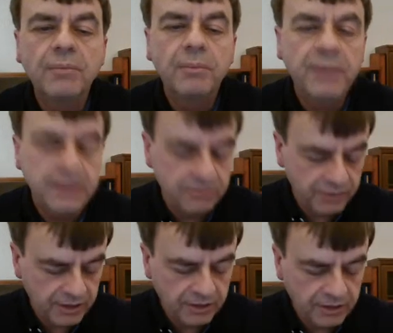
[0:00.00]
piece of
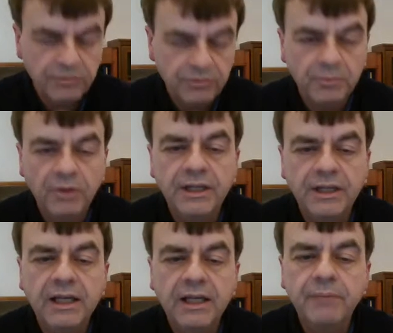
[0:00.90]
curtain from over
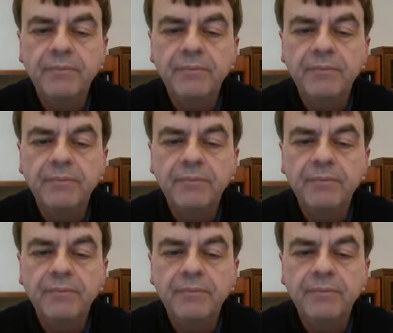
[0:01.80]
here.